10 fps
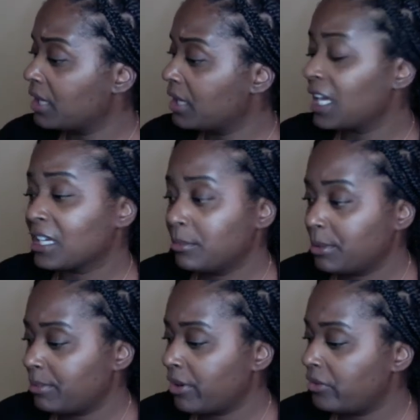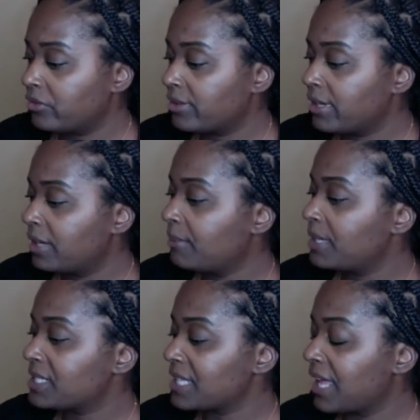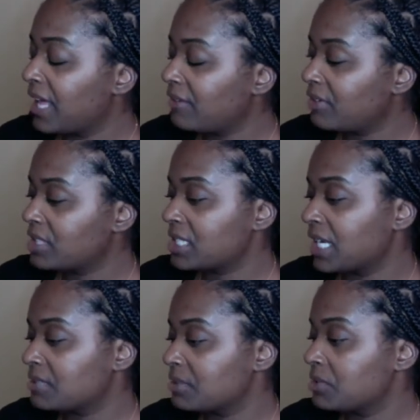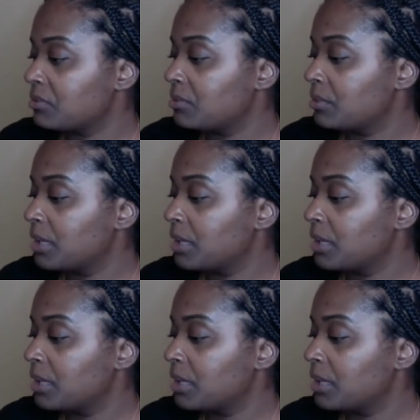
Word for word: It could be both. But it's a heavy attachment to